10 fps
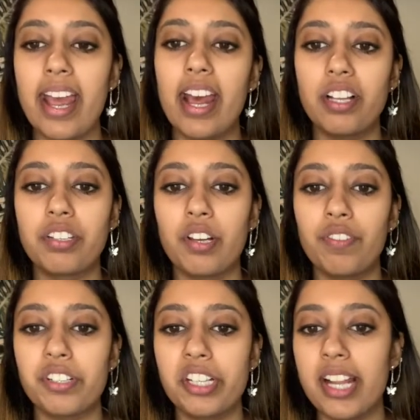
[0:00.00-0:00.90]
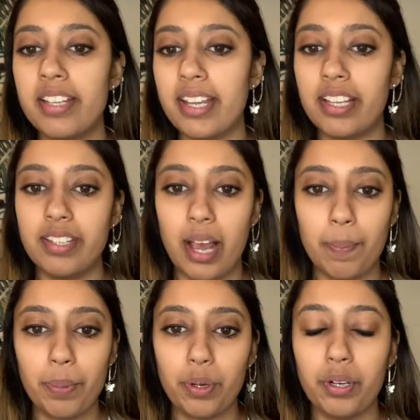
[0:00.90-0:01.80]
And so for today's
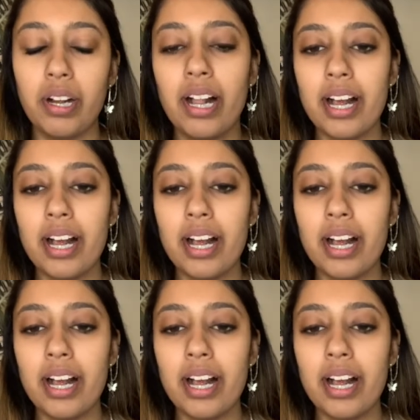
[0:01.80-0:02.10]
example